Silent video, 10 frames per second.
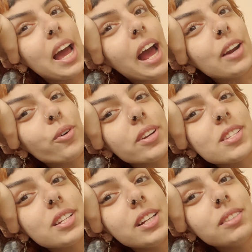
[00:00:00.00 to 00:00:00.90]
And
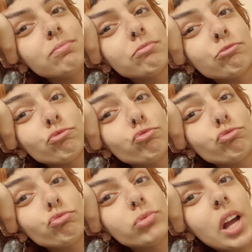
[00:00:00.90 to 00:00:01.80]
honestly,
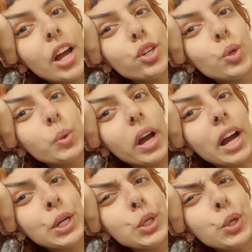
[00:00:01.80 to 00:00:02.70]
I knew
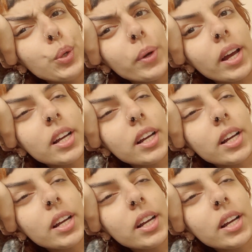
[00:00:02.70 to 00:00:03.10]
it